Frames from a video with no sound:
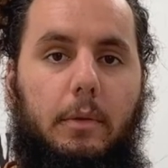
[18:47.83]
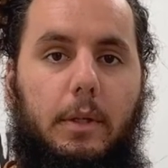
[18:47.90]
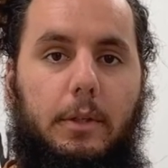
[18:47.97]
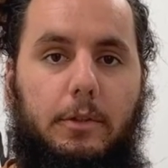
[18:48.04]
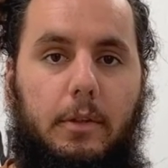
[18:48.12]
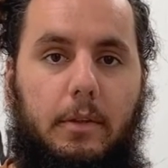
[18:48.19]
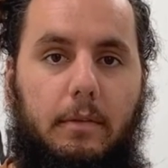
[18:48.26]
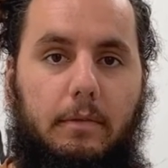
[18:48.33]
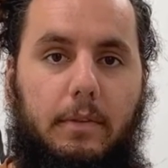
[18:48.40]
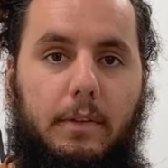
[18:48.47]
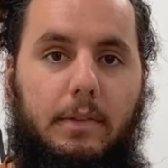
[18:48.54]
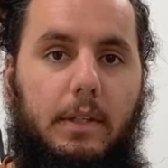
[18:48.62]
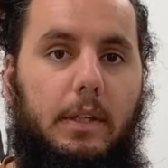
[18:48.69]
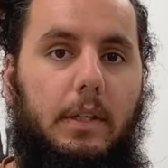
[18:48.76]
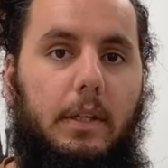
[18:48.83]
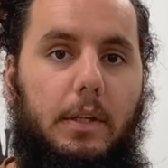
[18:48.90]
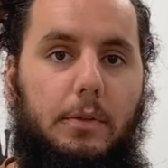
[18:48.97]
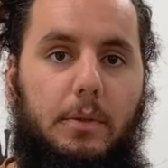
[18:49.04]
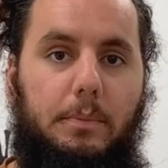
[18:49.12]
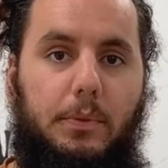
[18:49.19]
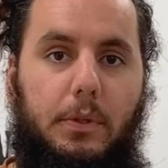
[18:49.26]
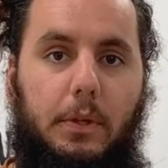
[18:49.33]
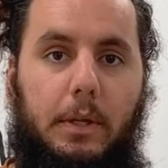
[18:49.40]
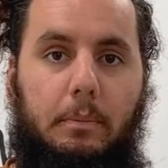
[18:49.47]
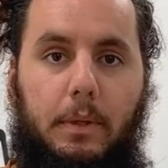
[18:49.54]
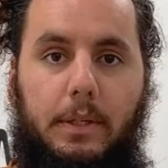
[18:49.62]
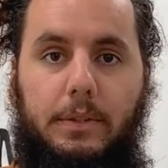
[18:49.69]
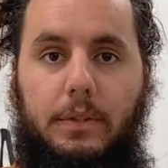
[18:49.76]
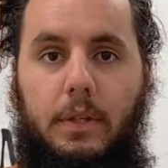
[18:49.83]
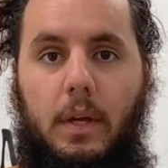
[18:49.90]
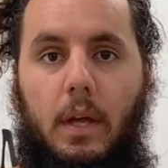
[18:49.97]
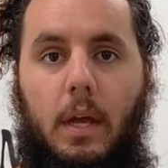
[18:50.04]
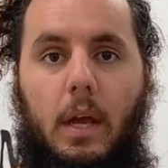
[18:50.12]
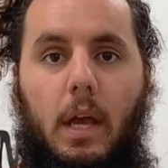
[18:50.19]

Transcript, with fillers: 350 custom screen prints.